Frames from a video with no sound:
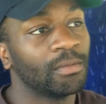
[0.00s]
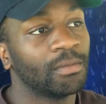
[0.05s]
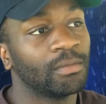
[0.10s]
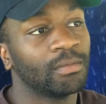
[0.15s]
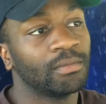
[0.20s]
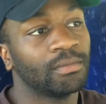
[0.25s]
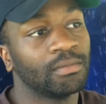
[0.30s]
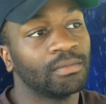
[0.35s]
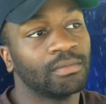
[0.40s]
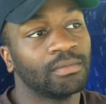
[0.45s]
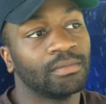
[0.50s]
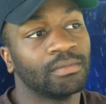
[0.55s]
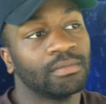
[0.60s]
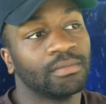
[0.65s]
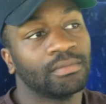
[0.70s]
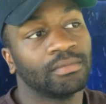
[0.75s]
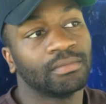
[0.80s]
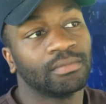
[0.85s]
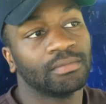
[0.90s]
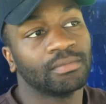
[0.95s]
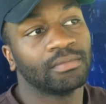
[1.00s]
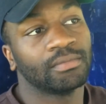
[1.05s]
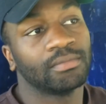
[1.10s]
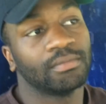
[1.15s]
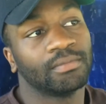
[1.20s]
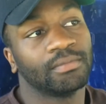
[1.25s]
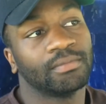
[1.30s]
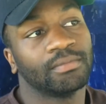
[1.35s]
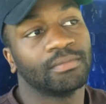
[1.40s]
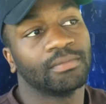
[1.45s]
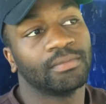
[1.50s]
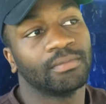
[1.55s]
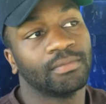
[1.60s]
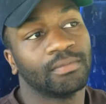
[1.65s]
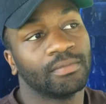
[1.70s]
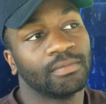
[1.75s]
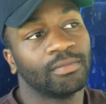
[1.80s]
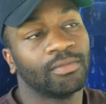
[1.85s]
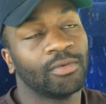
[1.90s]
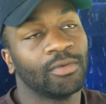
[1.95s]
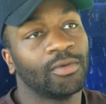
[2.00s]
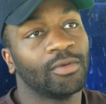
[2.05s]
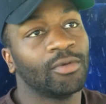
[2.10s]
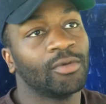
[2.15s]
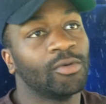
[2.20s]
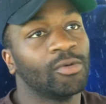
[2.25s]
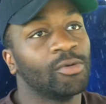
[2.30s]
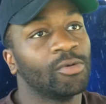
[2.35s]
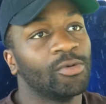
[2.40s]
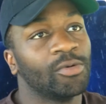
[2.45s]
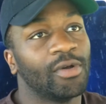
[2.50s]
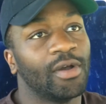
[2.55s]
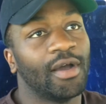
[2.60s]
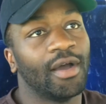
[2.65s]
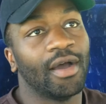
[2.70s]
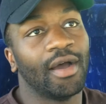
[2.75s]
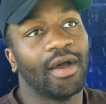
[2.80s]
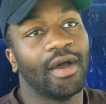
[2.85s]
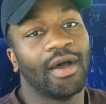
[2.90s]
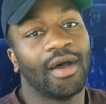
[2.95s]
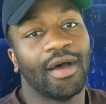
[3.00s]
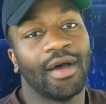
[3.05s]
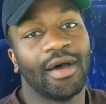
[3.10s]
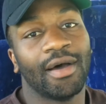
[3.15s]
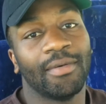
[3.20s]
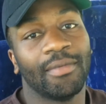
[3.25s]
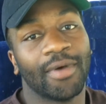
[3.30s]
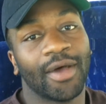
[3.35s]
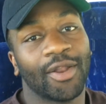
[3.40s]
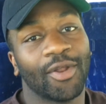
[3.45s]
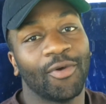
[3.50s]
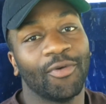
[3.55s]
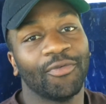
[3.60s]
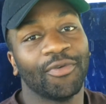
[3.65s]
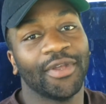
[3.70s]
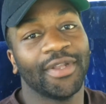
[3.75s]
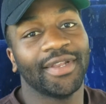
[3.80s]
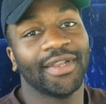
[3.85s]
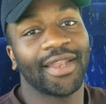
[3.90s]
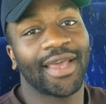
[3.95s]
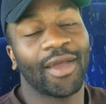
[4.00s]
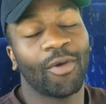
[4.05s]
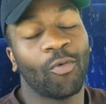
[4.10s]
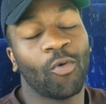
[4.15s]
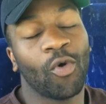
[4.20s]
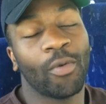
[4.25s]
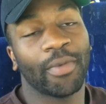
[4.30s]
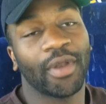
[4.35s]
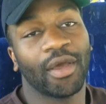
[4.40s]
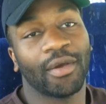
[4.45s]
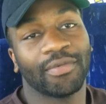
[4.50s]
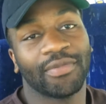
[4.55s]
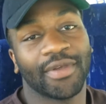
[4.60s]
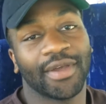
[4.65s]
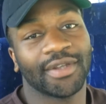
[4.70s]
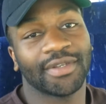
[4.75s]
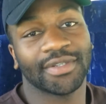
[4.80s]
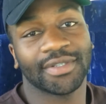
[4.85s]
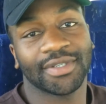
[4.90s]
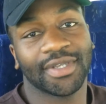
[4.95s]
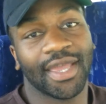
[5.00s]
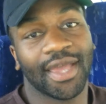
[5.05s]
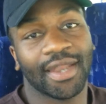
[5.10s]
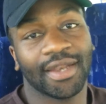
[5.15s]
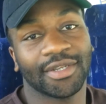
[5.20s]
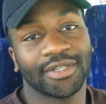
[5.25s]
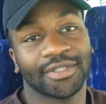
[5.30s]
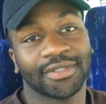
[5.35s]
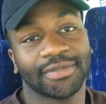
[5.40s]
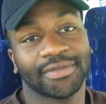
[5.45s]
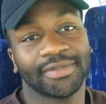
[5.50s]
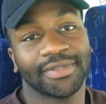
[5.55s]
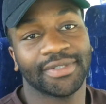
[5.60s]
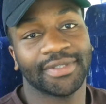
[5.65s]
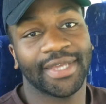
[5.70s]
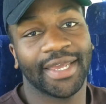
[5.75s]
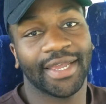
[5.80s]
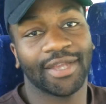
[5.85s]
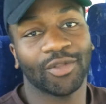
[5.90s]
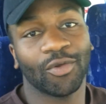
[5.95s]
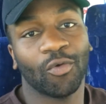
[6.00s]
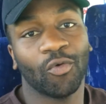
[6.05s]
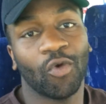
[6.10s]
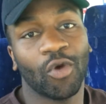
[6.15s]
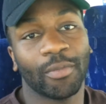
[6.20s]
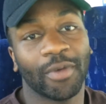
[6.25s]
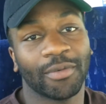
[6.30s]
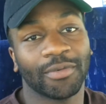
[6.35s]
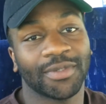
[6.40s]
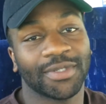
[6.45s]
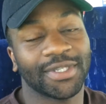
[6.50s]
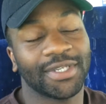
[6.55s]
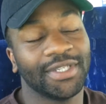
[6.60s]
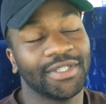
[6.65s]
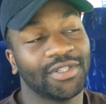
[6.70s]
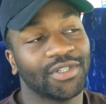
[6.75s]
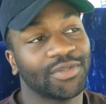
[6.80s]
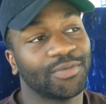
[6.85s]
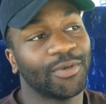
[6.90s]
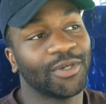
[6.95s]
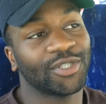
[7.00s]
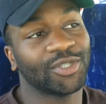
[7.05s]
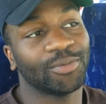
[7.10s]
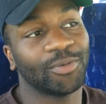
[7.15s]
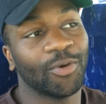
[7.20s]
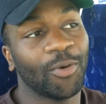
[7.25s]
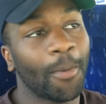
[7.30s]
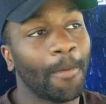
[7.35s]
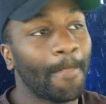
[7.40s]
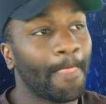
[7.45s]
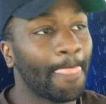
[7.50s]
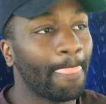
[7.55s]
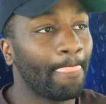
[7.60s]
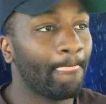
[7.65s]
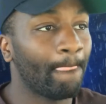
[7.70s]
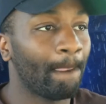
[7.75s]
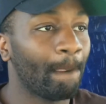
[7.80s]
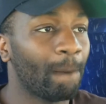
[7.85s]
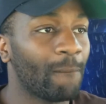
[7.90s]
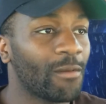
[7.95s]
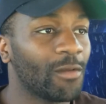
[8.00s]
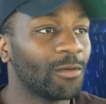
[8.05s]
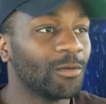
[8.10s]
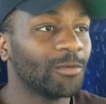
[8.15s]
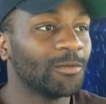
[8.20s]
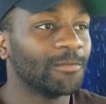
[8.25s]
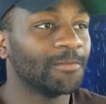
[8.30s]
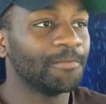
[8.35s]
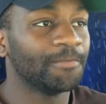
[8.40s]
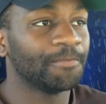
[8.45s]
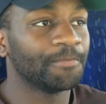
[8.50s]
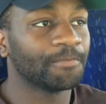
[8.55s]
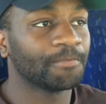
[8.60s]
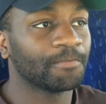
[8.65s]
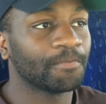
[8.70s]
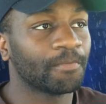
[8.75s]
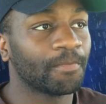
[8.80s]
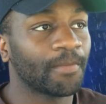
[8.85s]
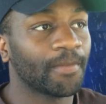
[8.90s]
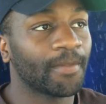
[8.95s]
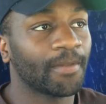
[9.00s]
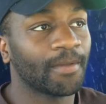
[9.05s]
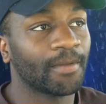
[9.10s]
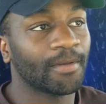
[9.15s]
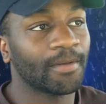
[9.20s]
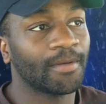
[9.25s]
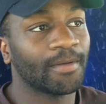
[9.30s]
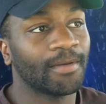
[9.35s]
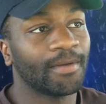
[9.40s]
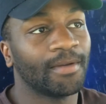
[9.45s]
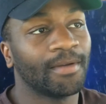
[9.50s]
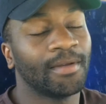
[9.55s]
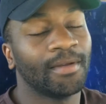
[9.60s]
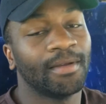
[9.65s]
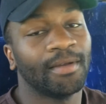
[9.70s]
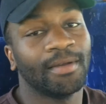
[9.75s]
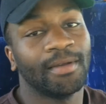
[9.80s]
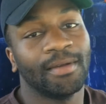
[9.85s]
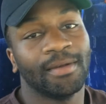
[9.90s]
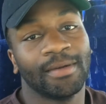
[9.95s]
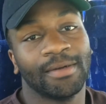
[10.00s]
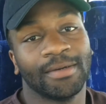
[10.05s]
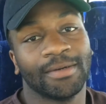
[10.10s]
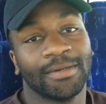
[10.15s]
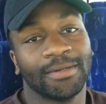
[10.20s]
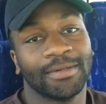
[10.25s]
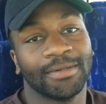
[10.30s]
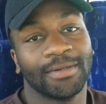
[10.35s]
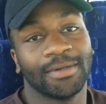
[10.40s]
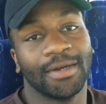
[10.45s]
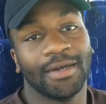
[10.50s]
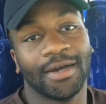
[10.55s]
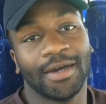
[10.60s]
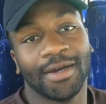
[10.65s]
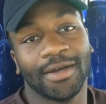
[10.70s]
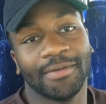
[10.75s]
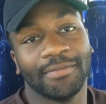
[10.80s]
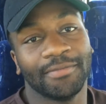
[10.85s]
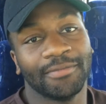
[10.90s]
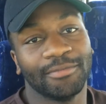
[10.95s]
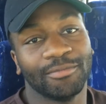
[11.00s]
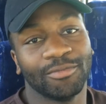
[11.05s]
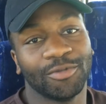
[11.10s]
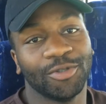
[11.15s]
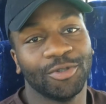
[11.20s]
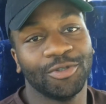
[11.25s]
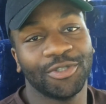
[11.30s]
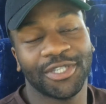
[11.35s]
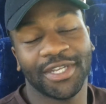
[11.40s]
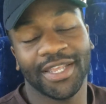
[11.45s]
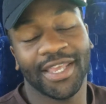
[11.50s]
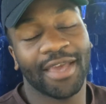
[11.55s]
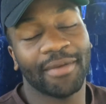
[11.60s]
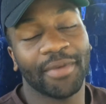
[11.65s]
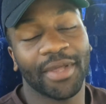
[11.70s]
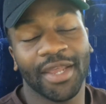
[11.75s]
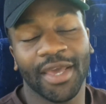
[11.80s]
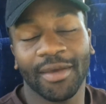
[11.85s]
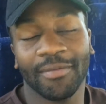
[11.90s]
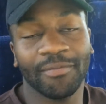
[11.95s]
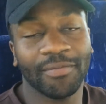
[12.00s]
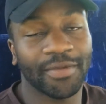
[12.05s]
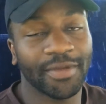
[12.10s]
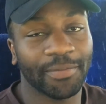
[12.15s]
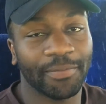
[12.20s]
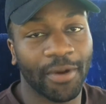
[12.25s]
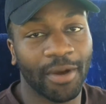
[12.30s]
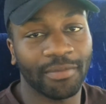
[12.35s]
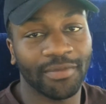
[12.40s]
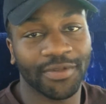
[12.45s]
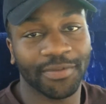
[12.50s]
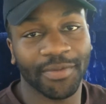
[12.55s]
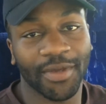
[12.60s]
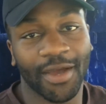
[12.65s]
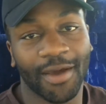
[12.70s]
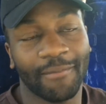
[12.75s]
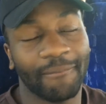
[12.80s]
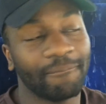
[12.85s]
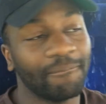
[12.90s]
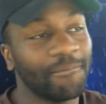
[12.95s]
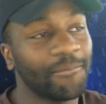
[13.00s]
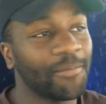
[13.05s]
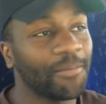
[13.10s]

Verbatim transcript: And any pre-game rituals that you have? Um, I don't really like warming up, so I just kind of just take the warm up as easy as possible. What kind of music do you listen to before a game? Um, usually Eminem just pumps me up.